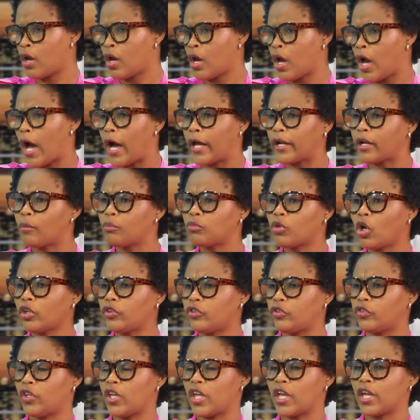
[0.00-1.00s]
And I'm not
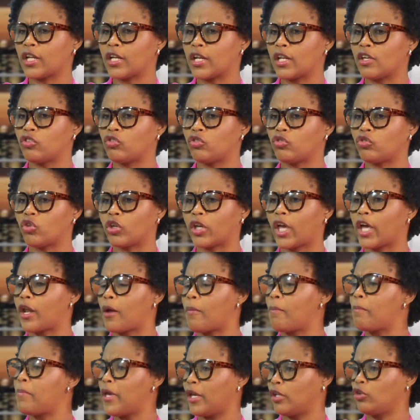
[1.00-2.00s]
saying this to get a
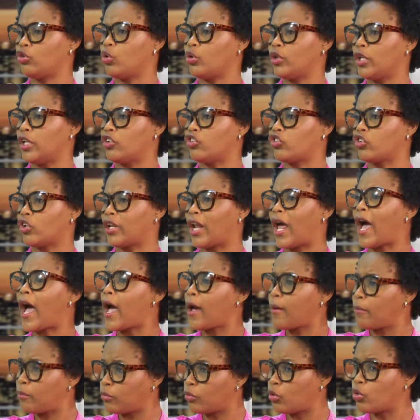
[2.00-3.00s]
big donation.
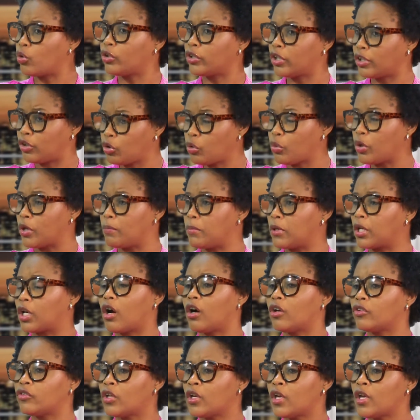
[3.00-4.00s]
I'm going to do it
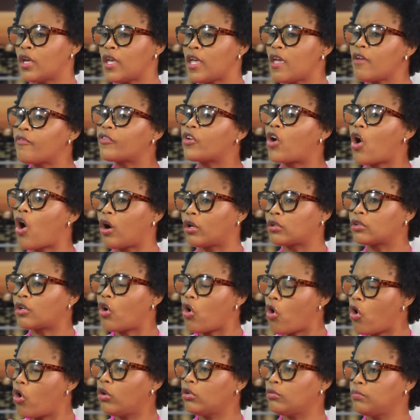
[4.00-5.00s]
because if God
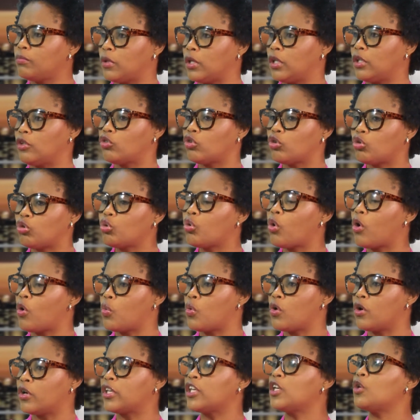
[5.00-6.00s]
called me to do a
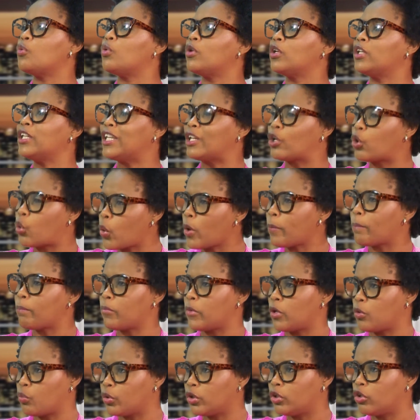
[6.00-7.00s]
work, He will equip
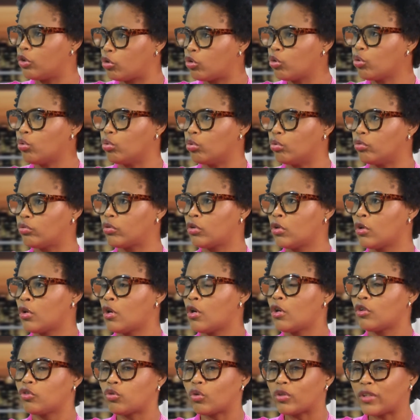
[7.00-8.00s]
me with the tools.
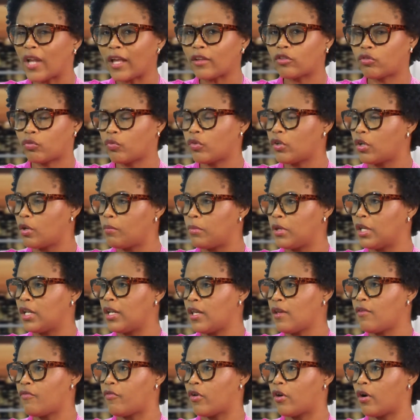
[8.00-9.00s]
Mm-hmm. So that's for the
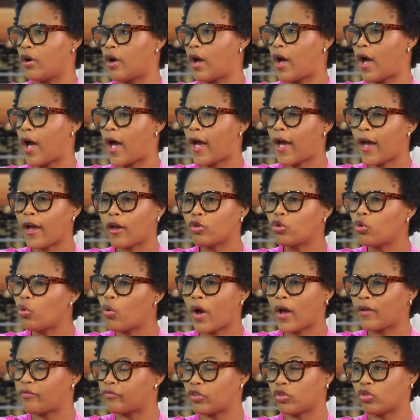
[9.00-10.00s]
believer. I don't
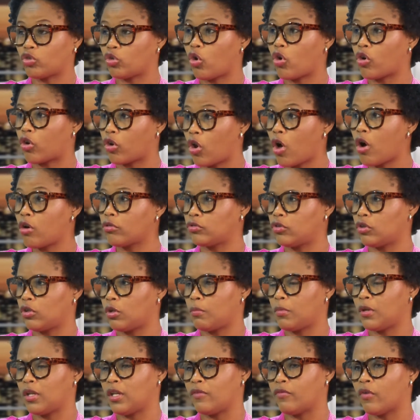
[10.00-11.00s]
have to talk long to the
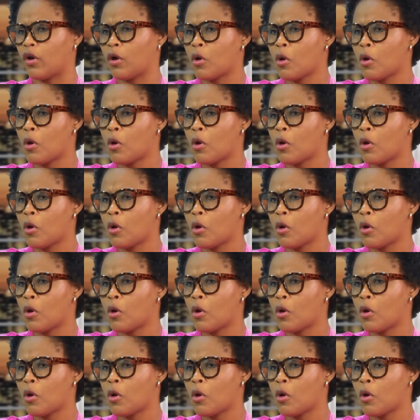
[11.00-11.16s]
believer.